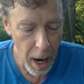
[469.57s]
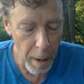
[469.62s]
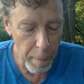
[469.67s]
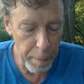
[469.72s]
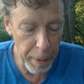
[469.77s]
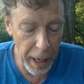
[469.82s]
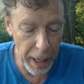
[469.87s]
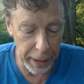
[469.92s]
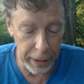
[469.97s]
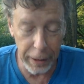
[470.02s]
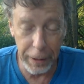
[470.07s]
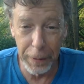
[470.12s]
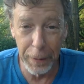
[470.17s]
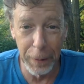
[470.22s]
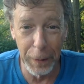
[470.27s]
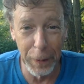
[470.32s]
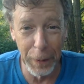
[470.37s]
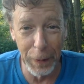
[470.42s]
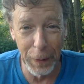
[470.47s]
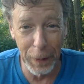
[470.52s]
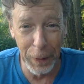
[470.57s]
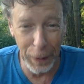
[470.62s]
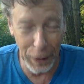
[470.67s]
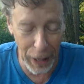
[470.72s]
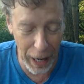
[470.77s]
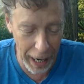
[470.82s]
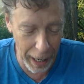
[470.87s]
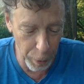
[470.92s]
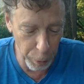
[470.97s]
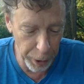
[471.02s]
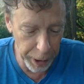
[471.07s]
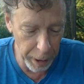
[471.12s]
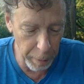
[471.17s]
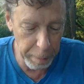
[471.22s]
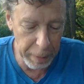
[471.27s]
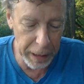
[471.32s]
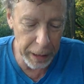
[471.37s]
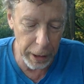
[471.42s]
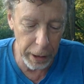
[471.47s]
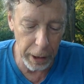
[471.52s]
But I would
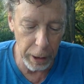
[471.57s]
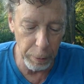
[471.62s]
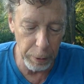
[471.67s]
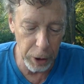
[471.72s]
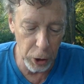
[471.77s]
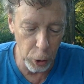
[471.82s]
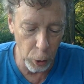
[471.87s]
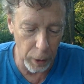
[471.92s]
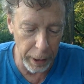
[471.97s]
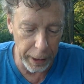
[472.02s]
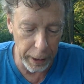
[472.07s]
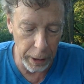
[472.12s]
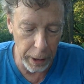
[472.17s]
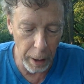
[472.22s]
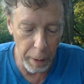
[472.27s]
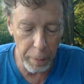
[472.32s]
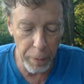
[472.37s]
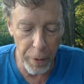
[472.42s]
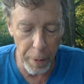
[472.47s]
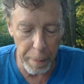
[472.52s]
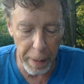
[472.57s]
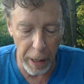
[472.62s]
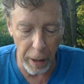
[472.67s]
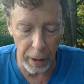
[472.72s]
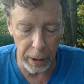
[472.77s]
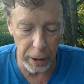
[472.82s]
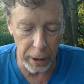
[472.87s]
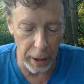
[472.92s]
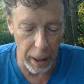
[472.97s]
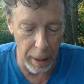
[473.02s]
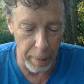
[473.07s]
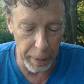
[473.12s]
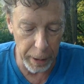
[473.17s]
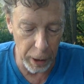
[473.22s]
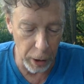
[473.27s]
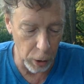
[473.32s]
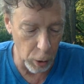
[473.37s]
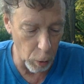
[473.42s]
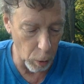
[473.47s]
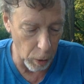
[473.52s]
immediately rejoin the Paris Climate
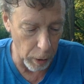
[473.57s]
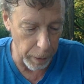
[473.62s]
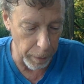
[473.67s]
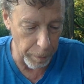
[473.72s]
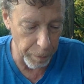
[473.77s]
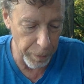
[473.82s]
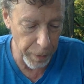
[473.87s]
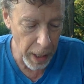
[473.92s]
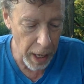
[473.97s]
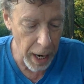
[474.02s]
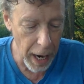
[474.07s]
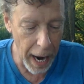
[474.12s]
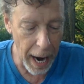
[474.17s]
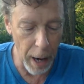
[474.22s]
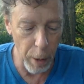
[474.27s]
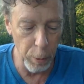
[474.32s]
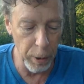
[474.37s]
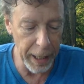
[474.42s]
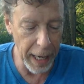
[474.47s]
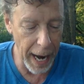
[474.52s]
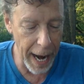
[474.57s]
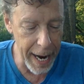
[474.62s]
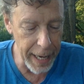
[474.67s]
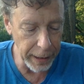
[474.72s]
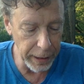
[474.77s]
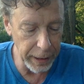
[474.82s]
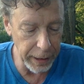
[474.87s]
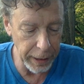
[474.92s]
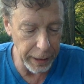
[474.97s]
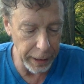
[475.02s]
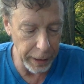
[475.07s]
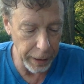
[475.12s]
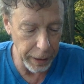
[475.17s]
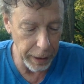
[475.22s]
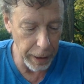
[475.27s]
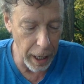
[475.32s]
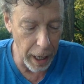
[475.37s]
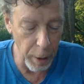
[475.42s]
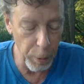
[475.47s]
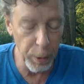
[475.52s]
Accord. I would
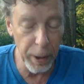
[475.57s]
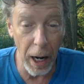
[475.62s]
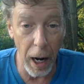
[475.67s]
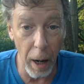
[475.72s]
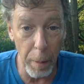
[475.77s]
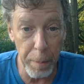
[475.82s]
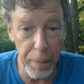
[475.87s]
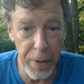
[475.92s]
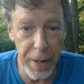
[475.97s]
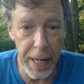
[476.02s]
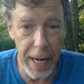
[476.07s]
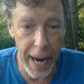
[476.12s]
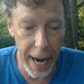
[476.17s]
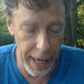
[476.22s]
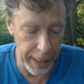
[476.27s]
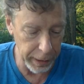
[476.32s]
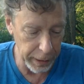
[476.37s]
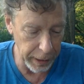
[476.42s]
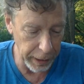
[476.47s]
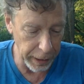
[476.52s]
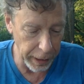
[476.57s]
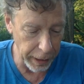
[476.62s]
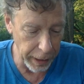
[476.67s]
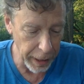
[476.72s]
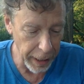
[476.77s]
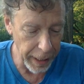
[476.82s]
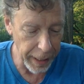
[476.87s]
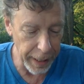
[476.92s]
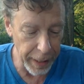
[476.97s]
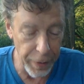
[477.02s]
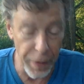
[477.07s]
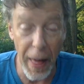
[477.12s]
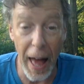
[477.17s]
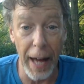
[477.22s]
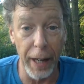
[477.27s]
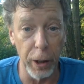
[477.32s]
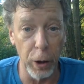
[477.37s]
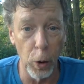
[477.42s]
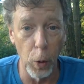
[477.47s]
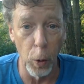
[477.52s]
up the ante in
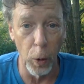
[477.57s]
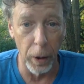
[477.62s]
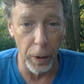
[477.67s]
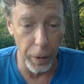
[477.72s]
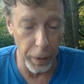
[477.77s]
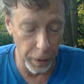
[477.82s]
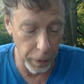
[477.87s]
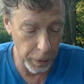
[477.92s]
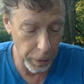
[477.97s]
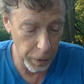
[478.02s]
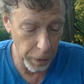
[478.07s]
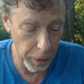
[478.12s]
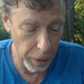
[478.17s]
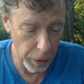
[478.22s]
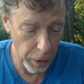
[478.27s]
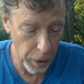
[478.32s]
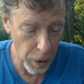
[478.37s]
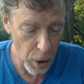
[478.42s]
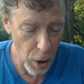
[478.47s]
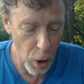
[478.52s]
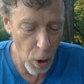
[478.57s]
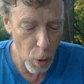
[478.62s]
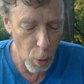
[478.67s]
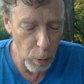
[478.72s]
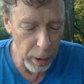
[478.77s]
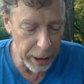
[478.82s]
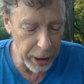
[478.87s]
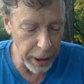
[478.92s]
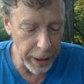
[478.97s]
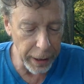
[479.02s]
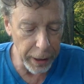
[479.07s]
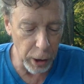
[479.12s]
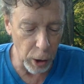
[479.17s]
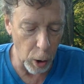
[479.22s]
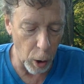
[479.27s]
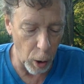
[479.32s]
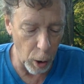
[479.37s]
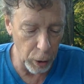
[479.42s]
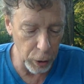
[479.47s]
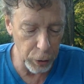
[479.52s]
that accord, which it
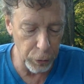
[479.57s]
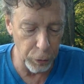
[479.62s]
calls